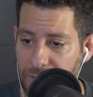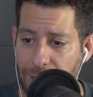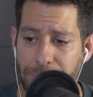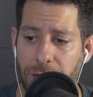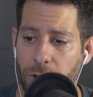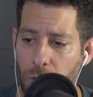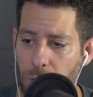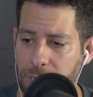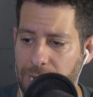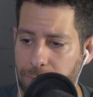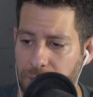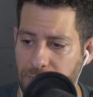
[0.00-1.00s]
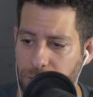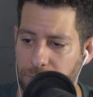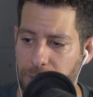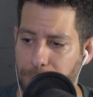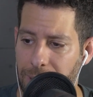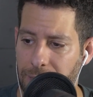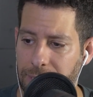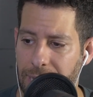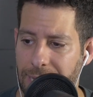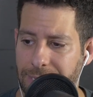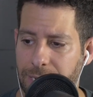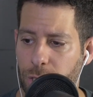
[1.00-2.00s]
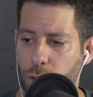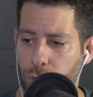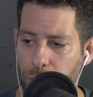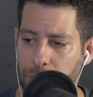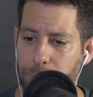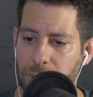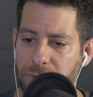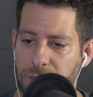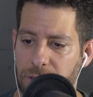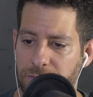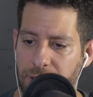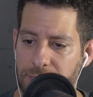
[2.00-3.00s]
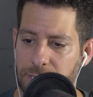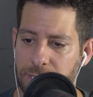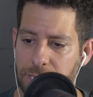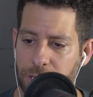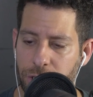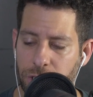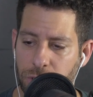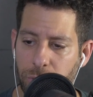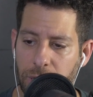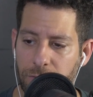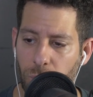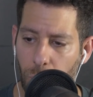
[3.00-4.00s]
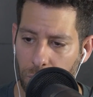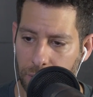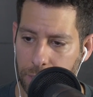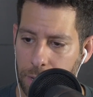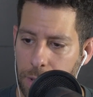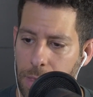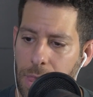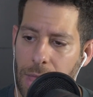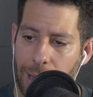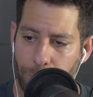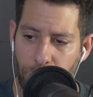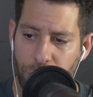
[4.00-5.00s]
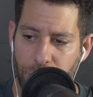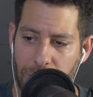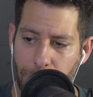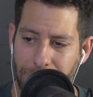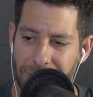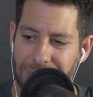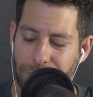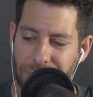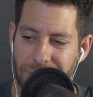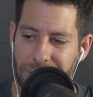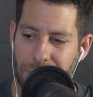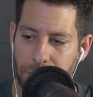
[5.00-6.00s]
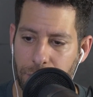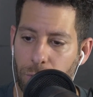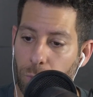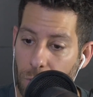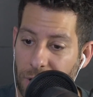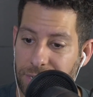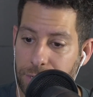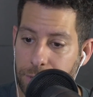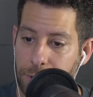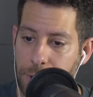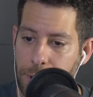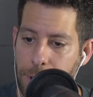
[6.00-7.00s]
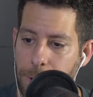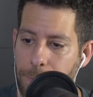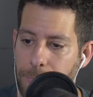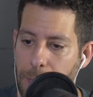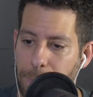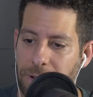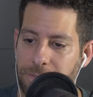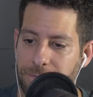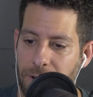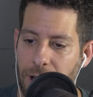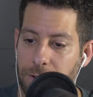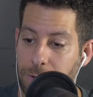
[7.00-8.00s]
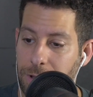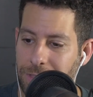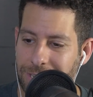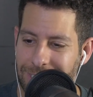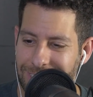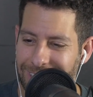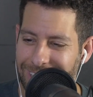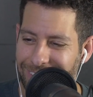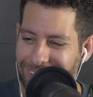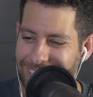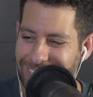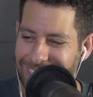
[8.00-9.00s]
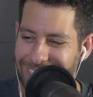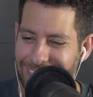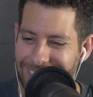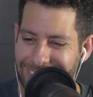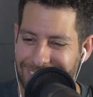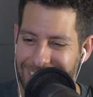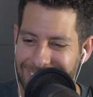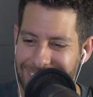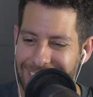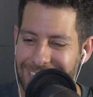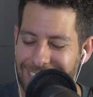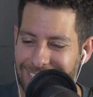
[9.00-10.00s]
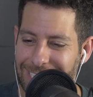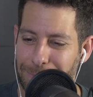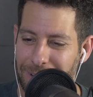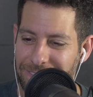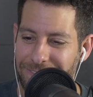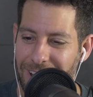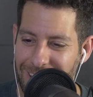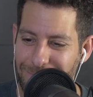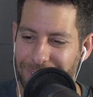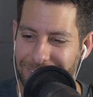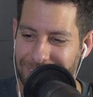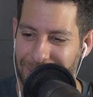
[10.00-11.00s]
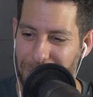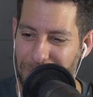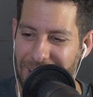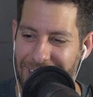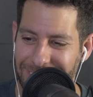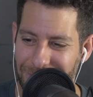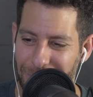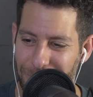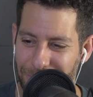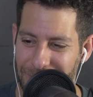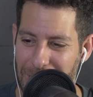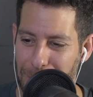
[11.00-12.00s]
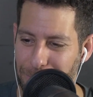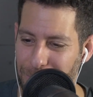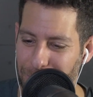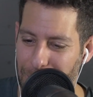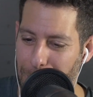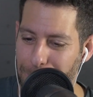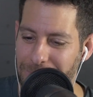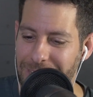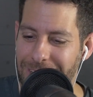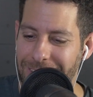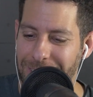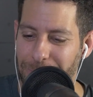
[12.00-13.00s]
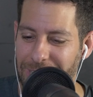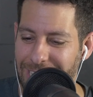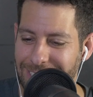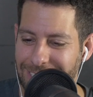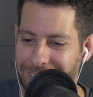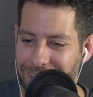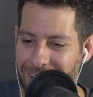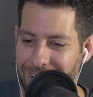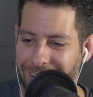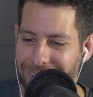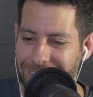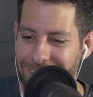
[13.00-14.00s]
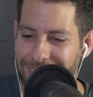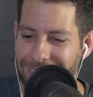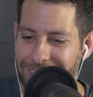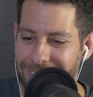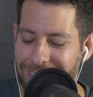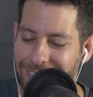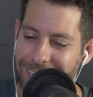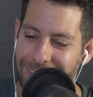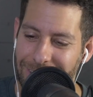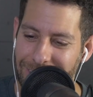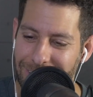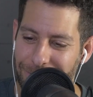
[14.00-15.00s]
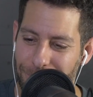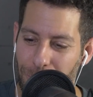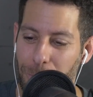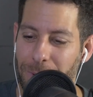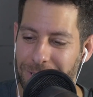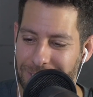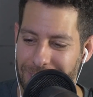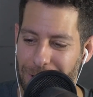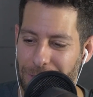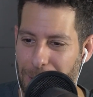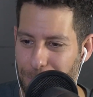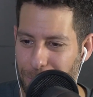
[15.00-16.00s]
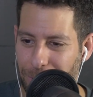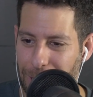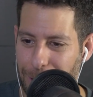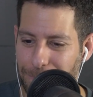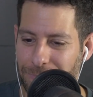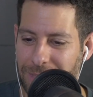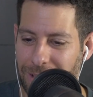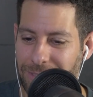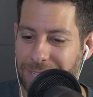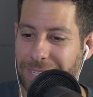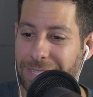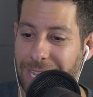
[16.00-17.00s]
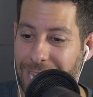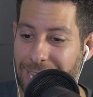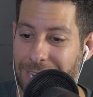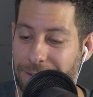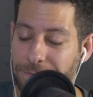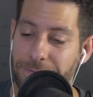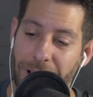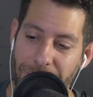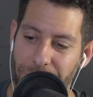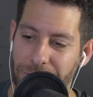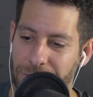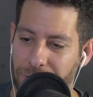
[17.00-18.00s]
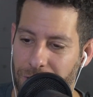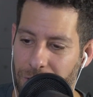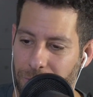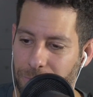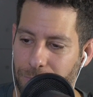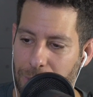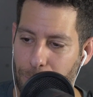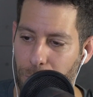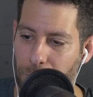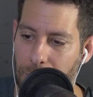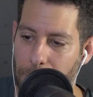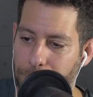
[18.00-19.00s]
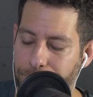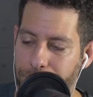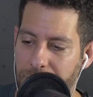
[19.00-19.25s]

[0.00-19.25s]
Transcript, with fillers: I've been a long time listener of the podcast, and I truly believe the advice and teachings you give work. I'm reaching out because I'm stuck in a rut. About five, well, this is hilarious. Listen to this, guys. He says, About five months ago, my ex girlfriend and I broke up. So we had Salah. Four months ago, they broke up. Now this is Aden. Five months ago, they broke up.